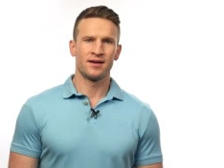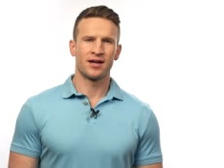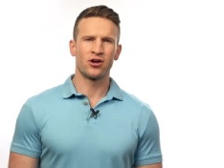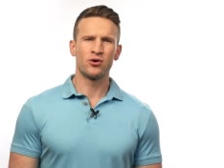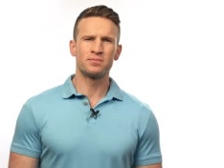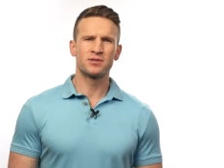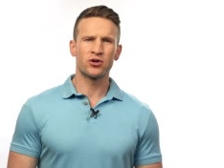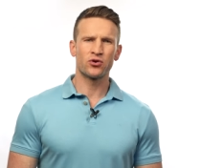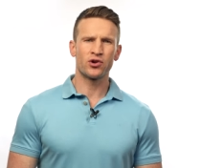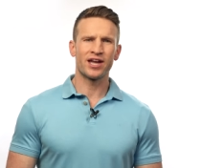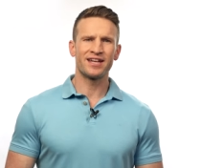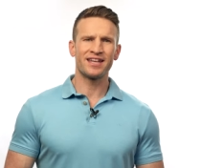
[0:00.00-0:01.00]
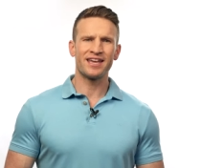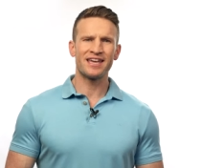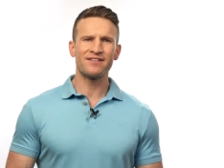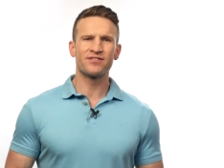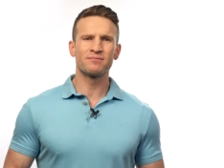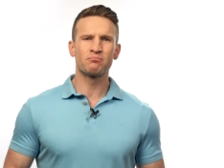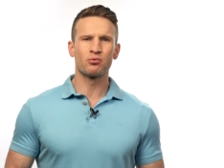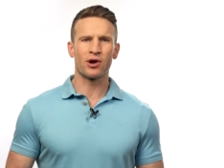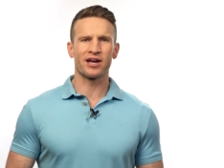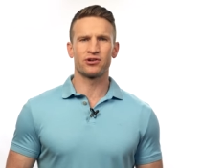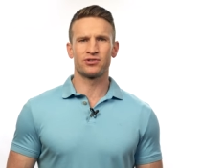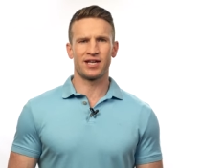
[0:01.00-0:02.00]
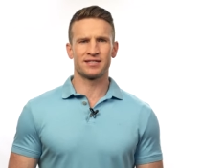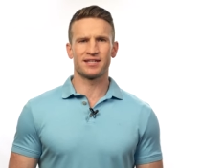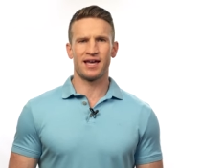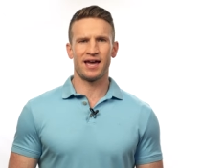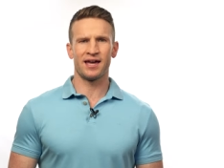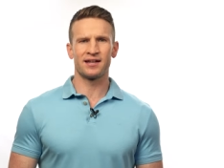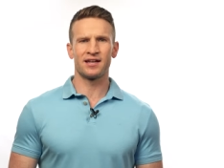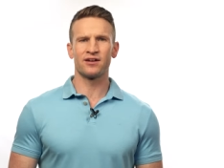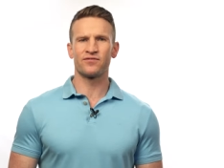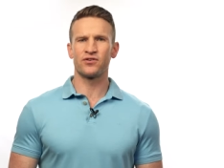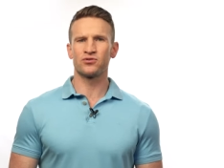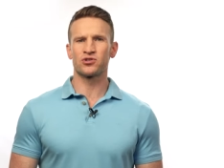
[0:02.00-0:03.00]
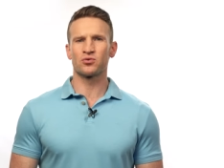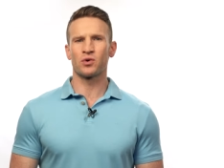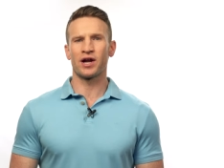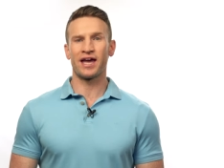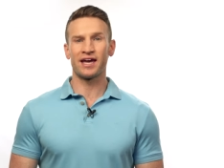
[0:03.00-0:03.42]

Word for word: and hope to create even brighter days ahead in a future where